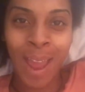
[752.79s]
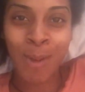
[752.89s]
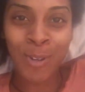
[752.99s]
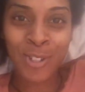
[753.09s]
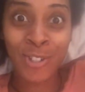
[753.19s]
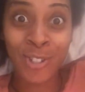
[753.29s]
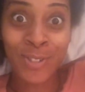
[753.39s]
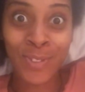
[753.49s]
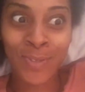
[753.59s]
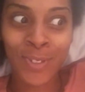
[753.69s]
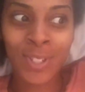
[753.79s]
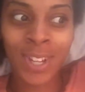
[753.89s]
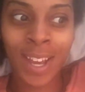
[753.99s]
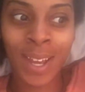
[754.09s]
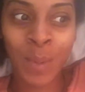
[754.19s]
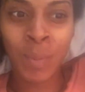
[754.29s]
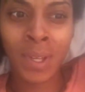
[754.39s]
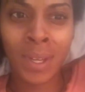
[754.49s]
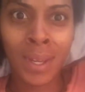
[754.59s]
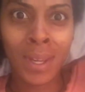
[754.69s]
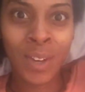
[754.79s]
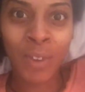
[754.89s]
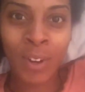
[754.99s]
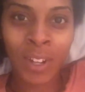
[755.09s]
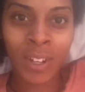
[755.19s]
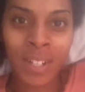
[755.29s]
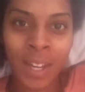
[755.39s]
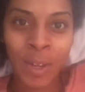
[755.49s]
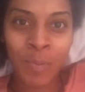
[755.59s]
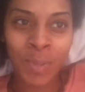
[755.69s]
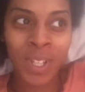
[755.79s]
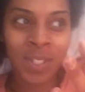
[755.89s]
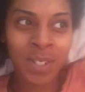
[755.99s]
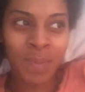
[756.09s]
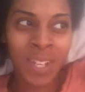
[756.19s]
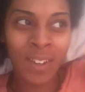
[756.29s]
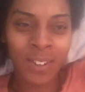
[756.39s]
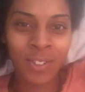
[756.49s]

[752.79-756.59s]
I went to church for the first time in a very long time because to me,